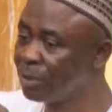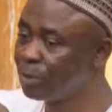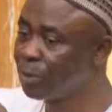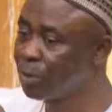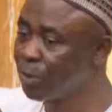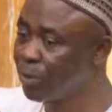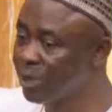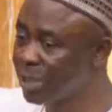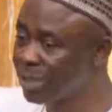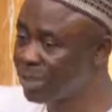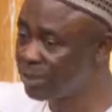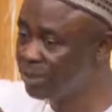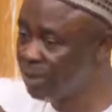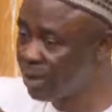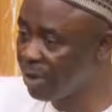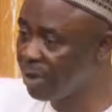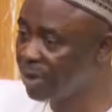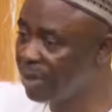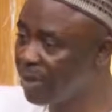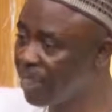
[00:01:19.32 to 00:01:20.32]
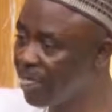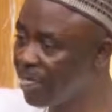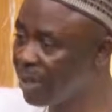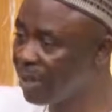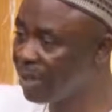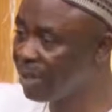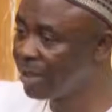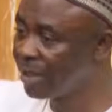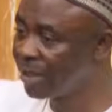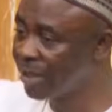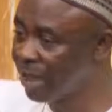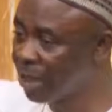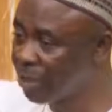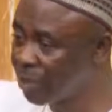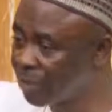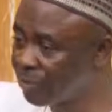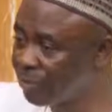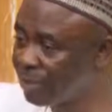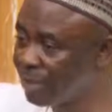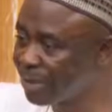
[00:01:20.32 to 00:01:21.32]
to restore the
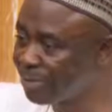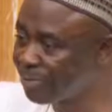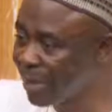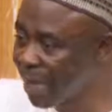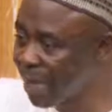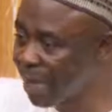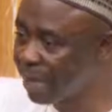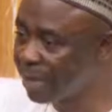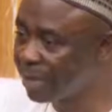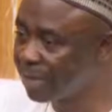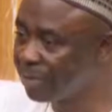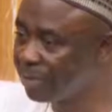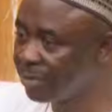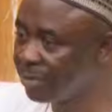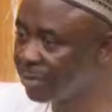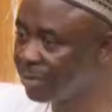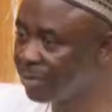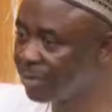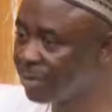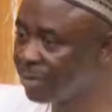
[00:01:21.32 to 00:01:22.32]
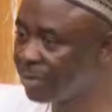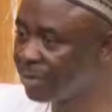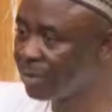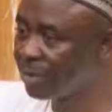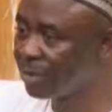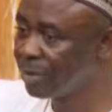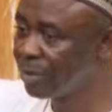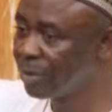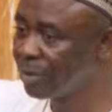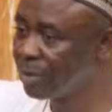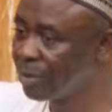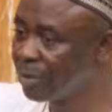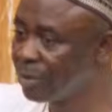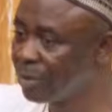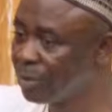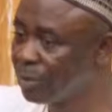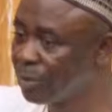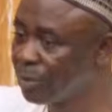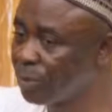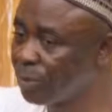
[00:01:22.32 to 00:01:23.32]
country back
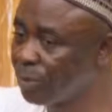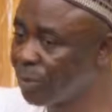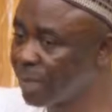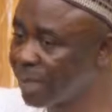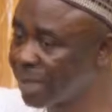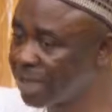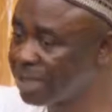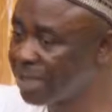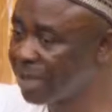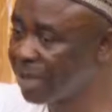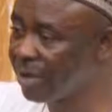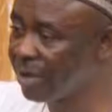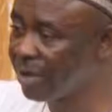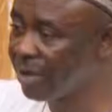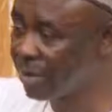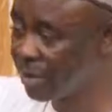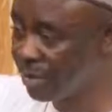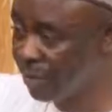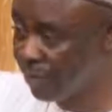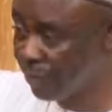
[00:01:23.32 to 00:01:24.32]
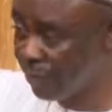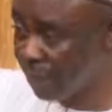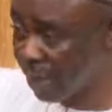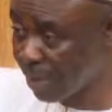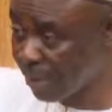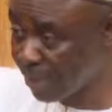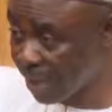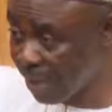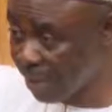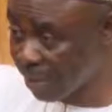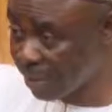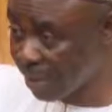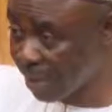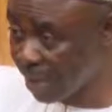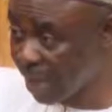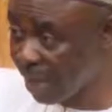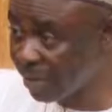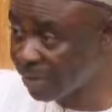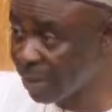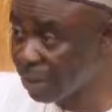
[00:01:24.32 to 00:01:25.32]
to financial
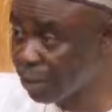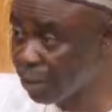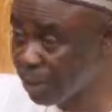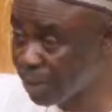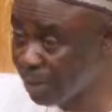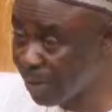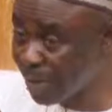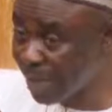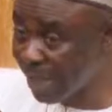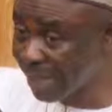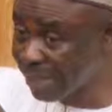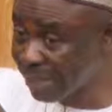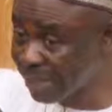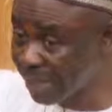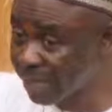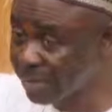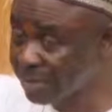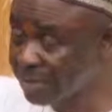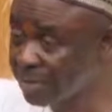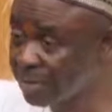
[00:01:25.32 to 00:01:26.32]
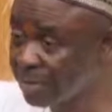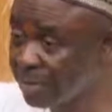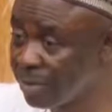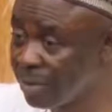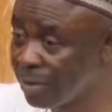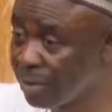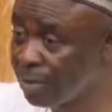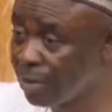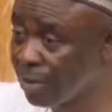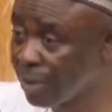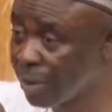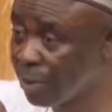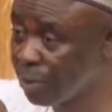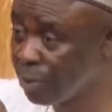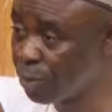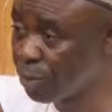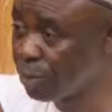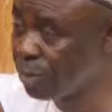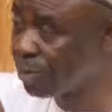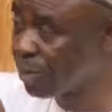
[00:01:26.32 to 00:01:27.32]
viability, and to some extent to
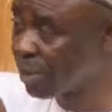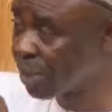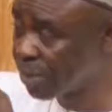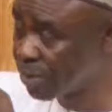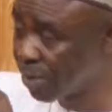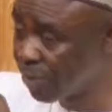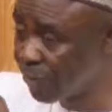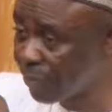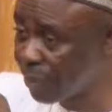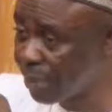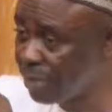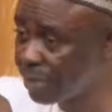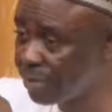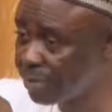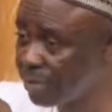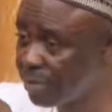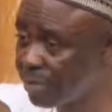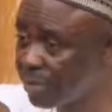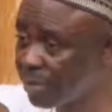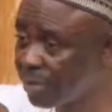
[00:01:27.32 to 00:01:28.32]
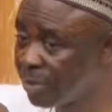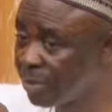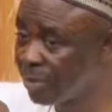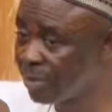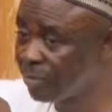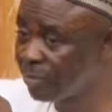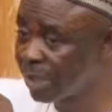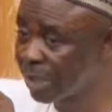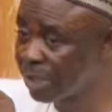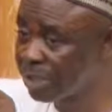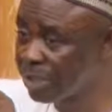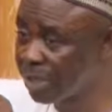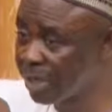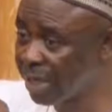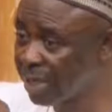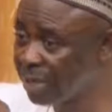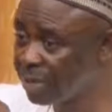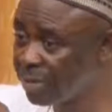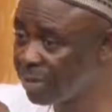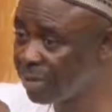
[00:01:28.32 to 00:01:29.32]
reduce the suffering of
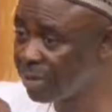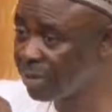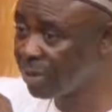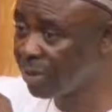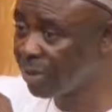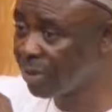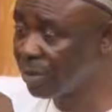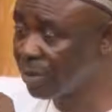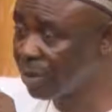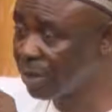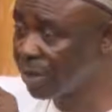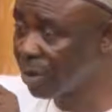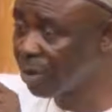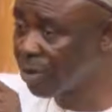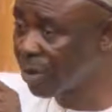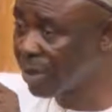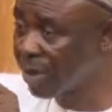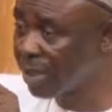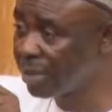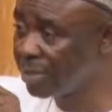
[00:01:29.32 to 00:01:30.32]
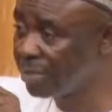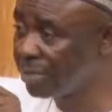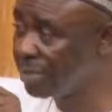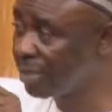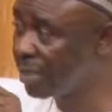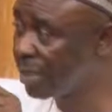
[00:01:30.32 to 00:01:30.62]
Nigerians under the current